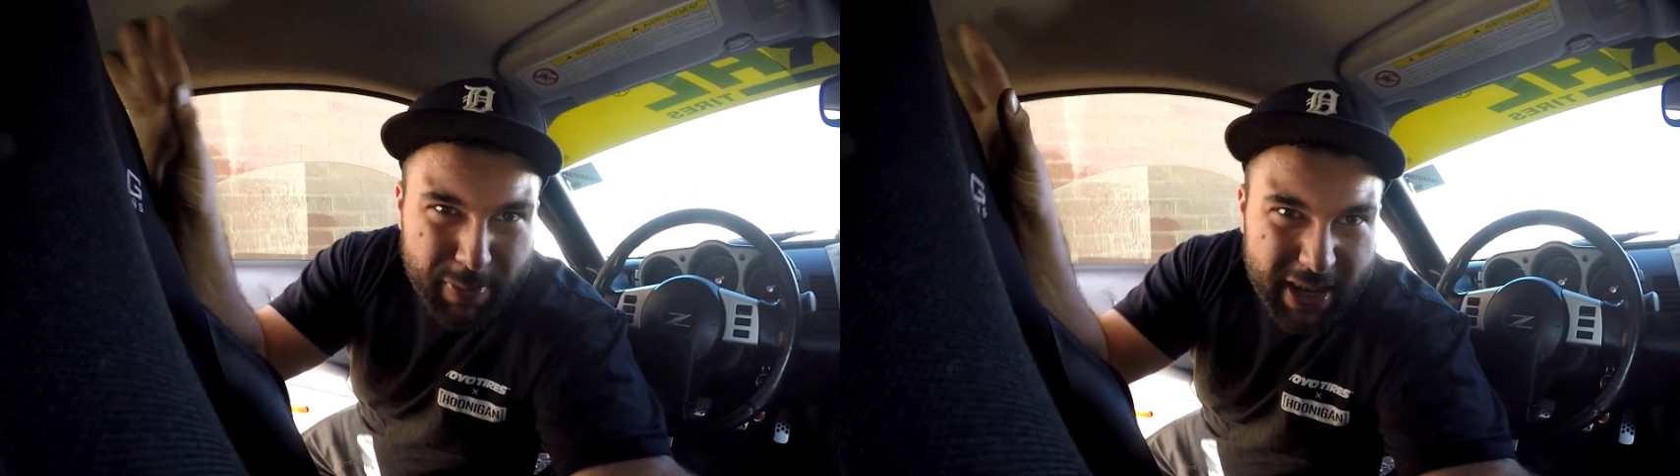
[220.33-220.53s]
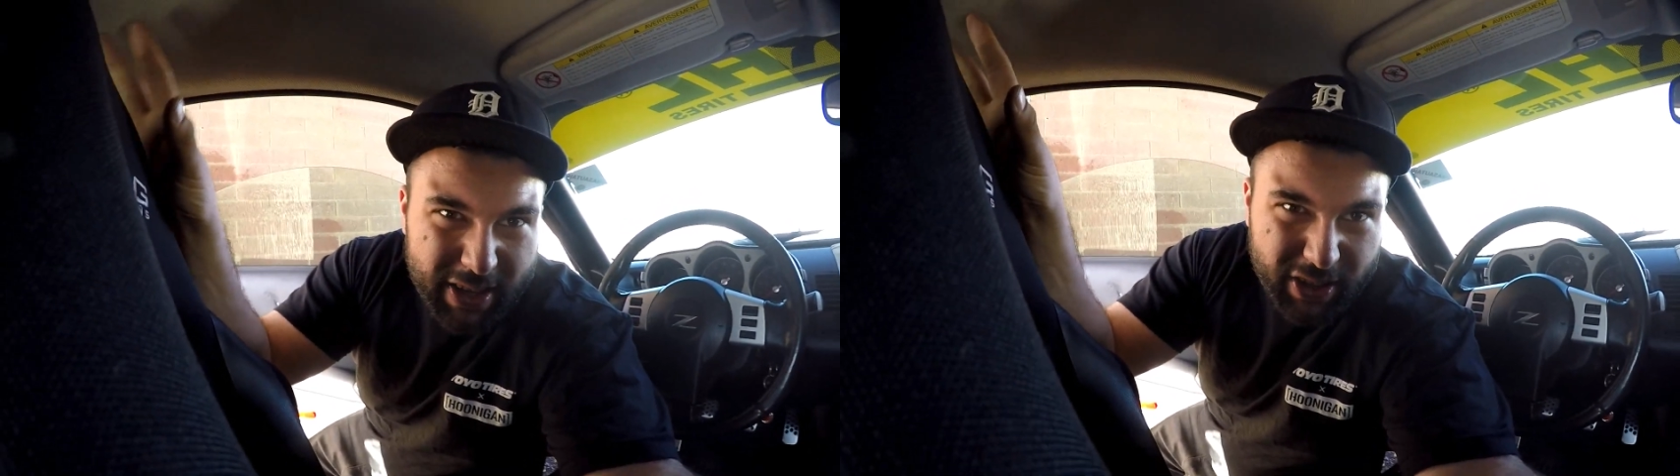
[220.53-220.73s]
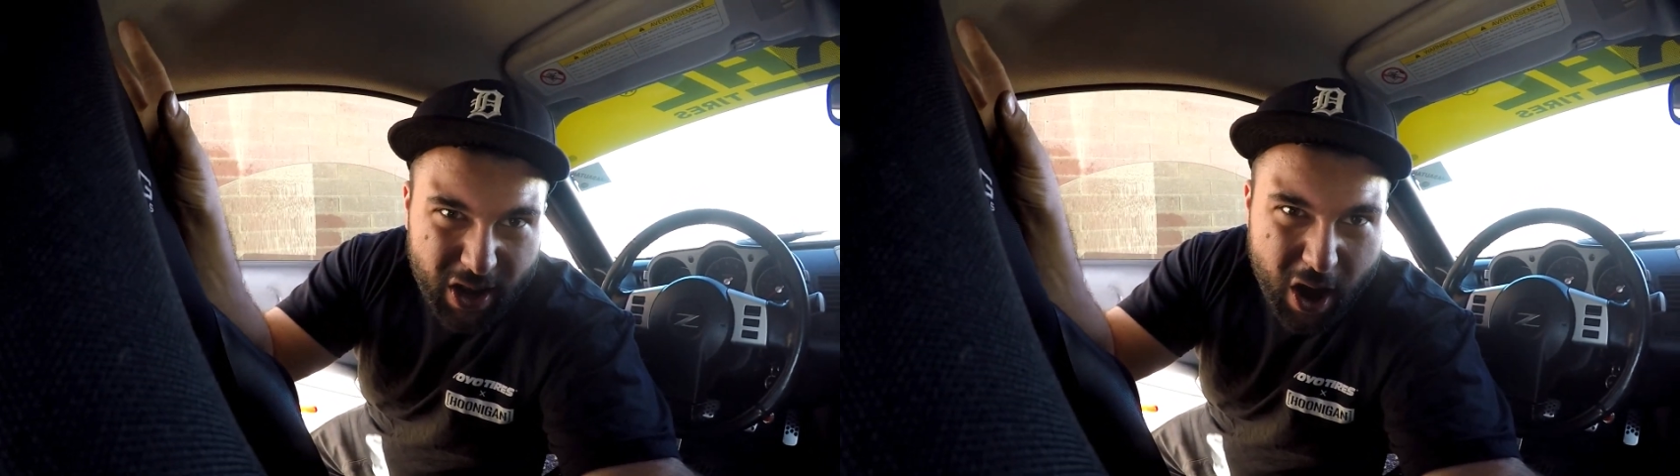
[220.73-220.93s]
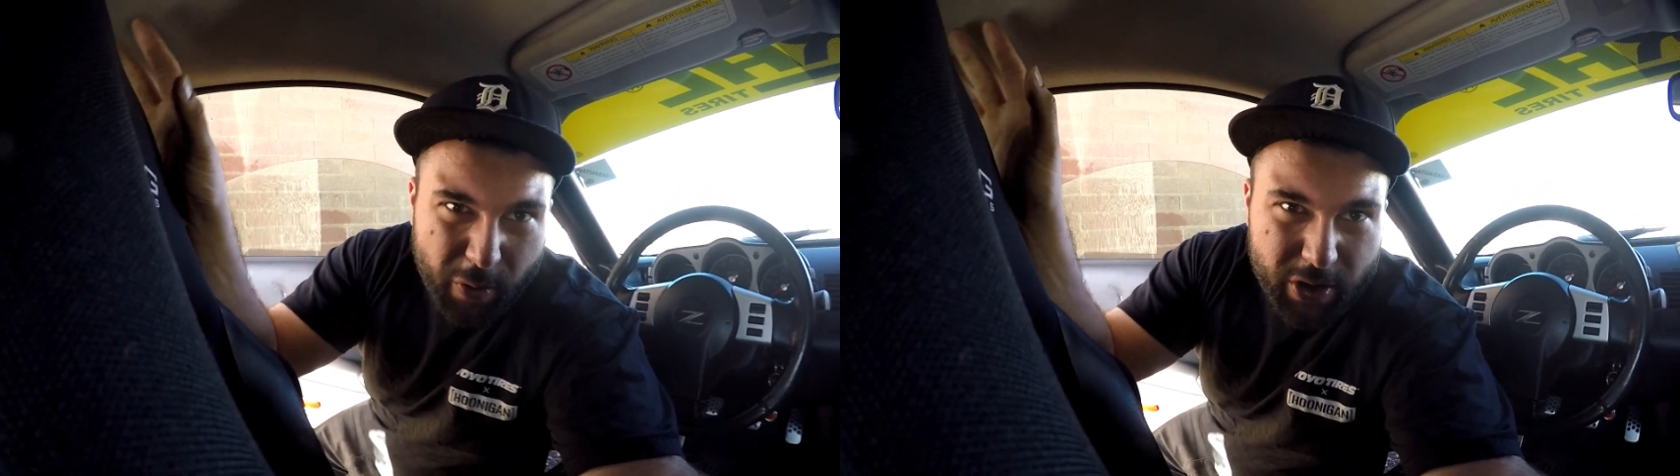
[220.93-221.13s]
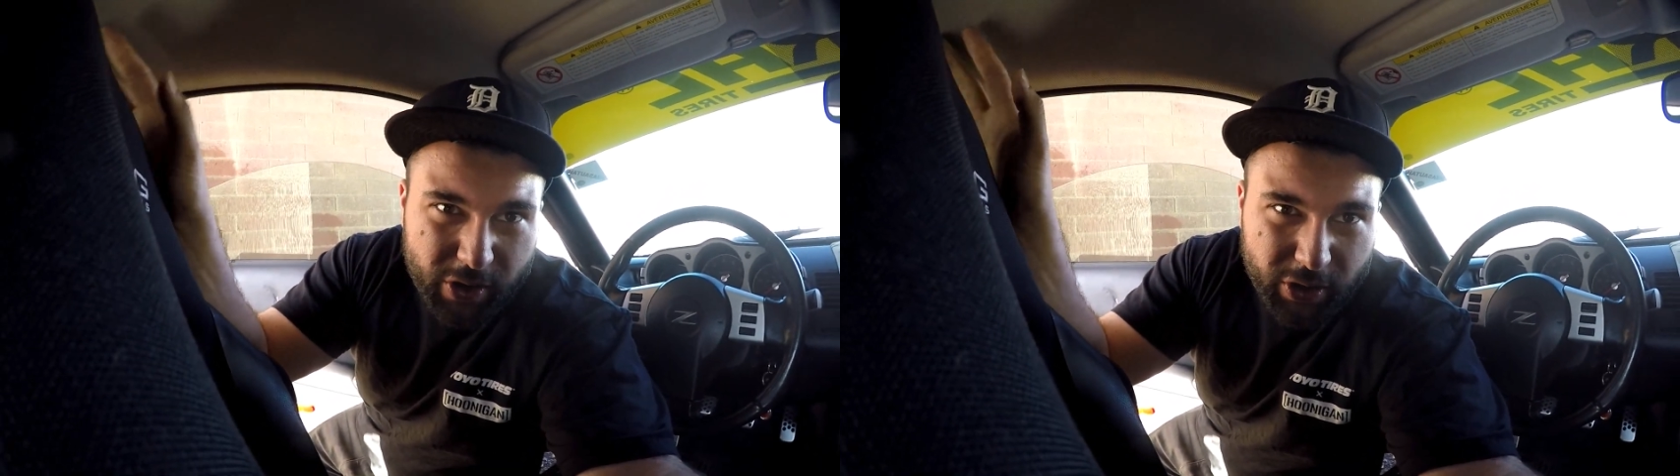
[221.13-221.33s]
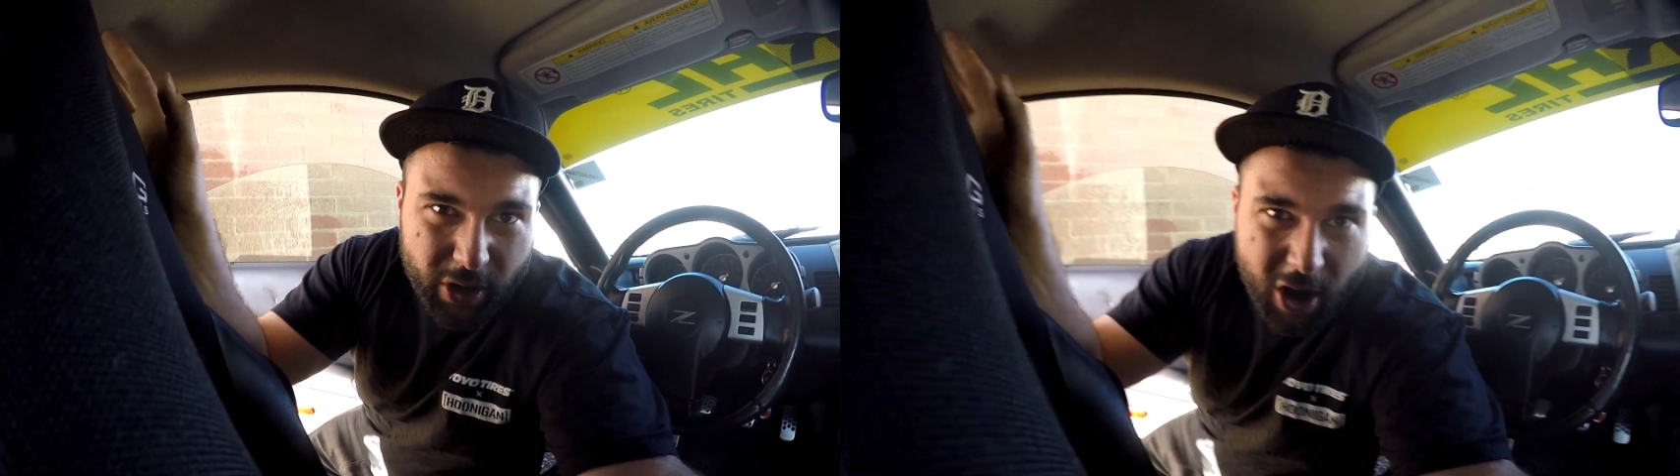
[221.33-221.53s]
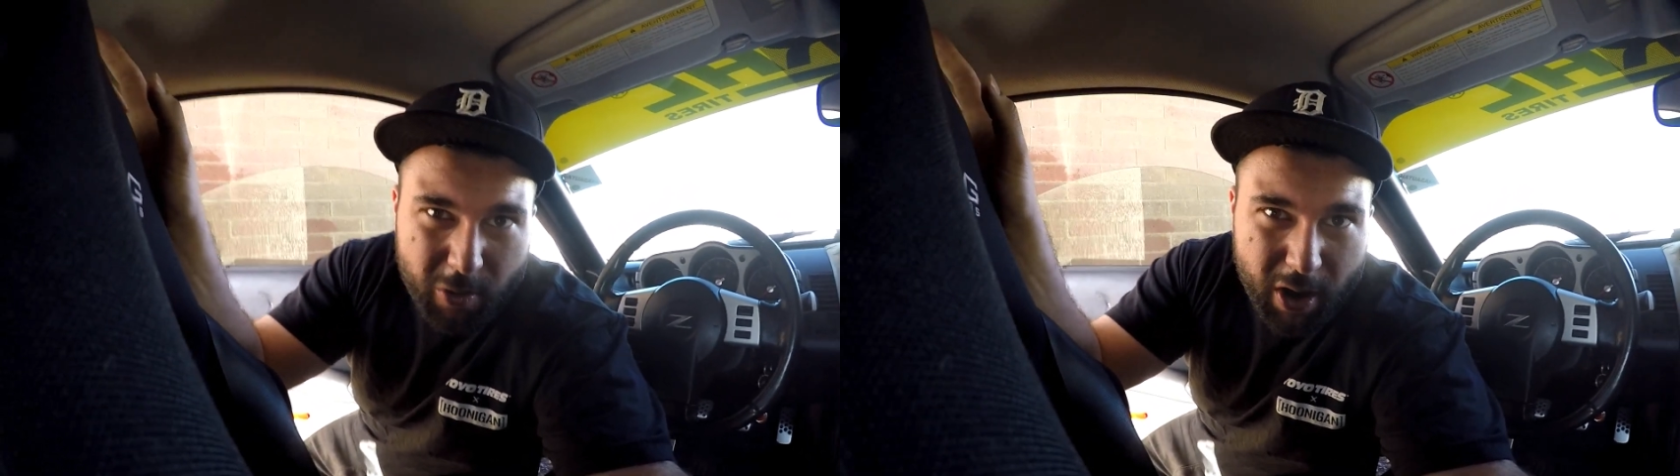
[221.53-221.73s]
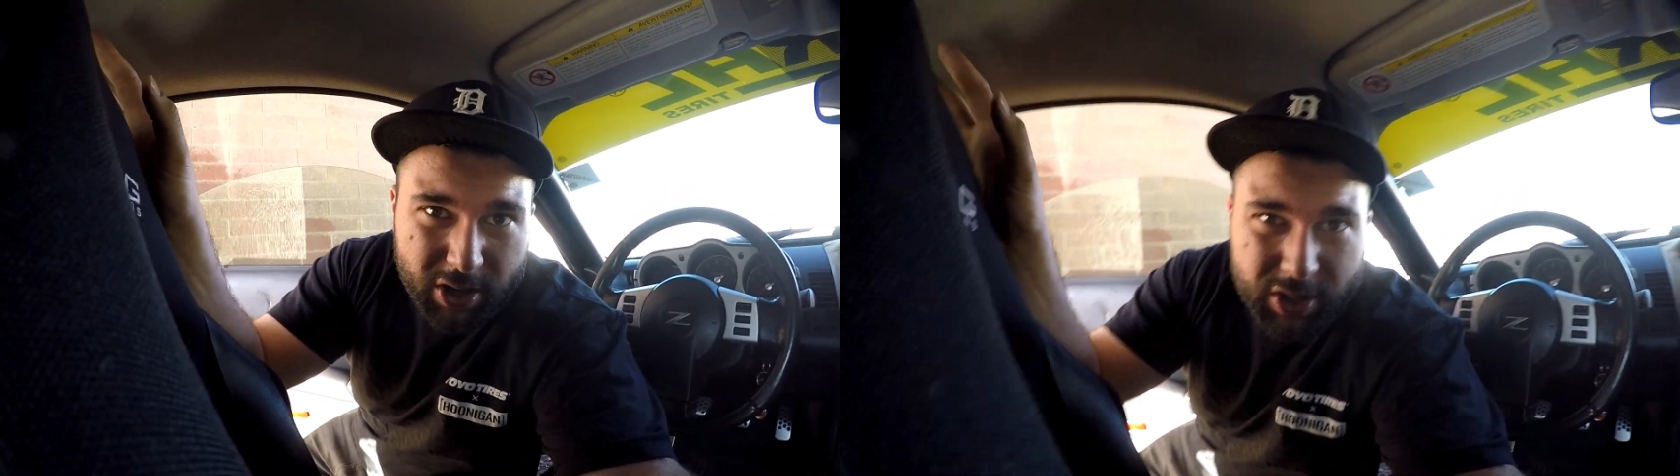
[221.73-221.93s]
beating on the car when you're in the car
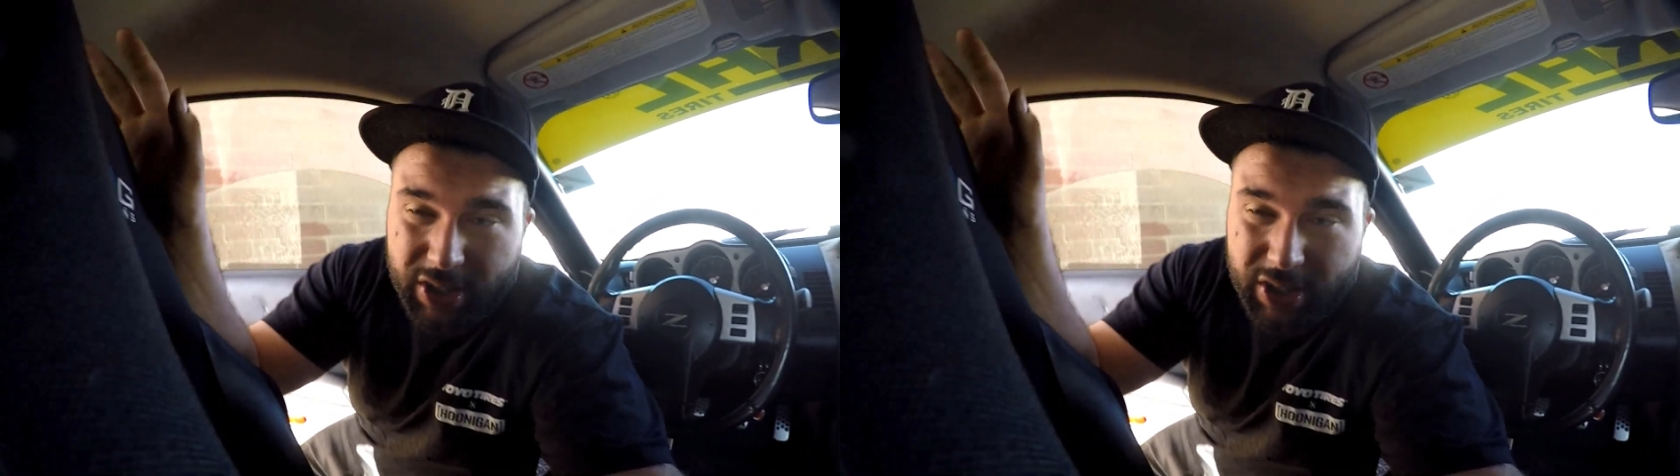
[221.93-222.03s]
wash,